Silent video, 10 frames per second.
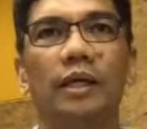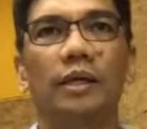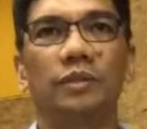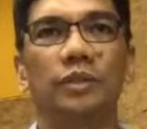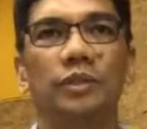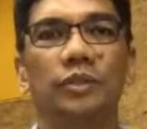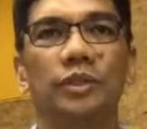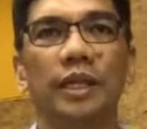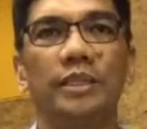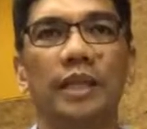has also
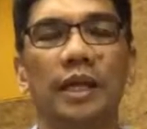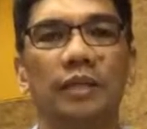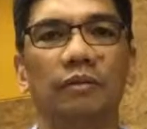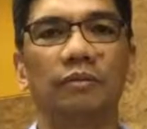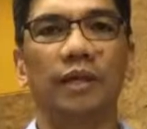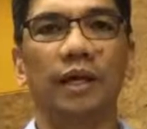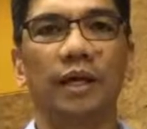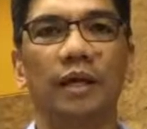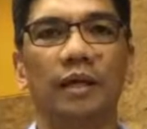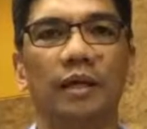changed a lot of
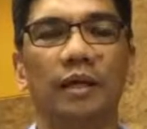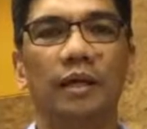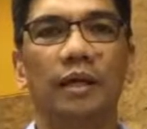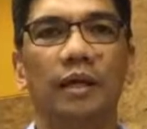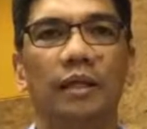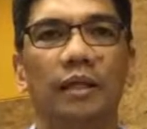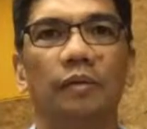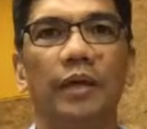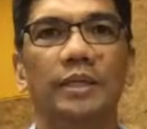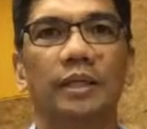
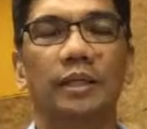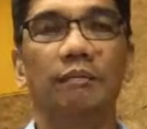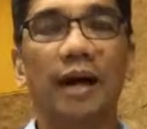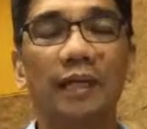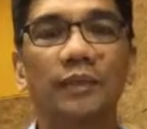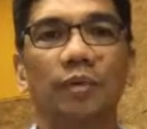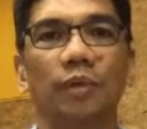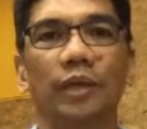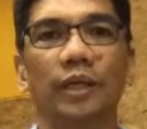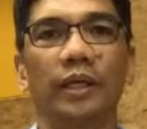the ways that the banks are
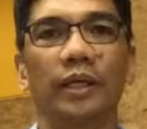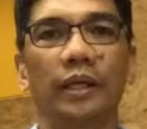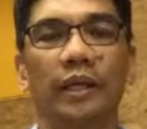working,